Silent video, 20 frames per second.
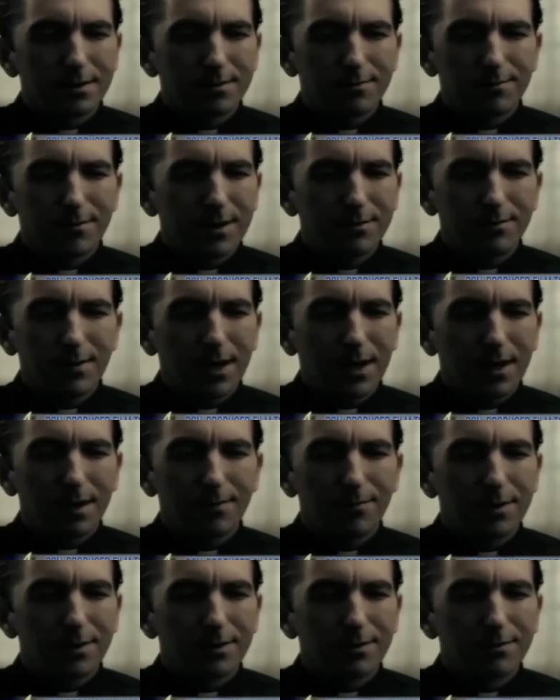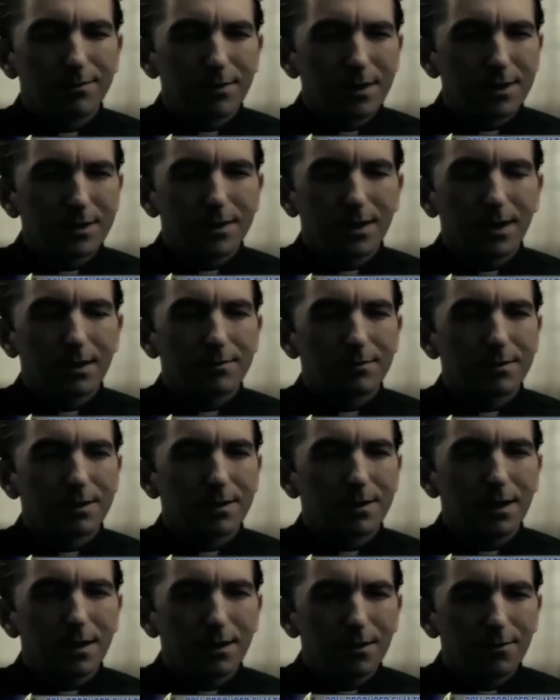It made me happy to reach
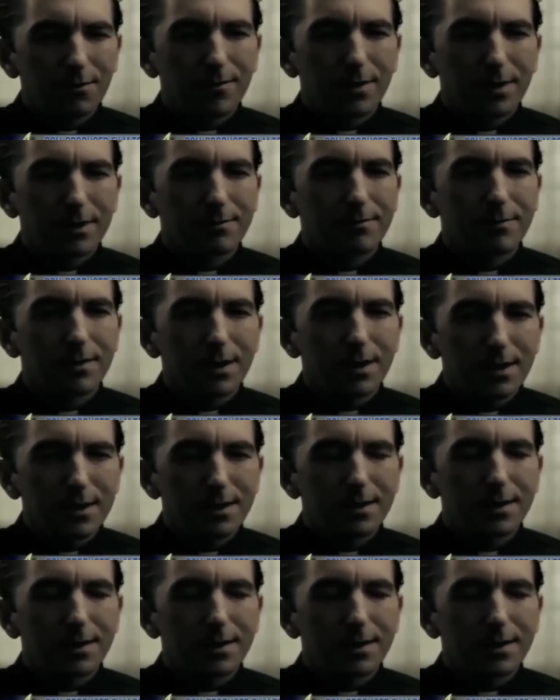out and help him in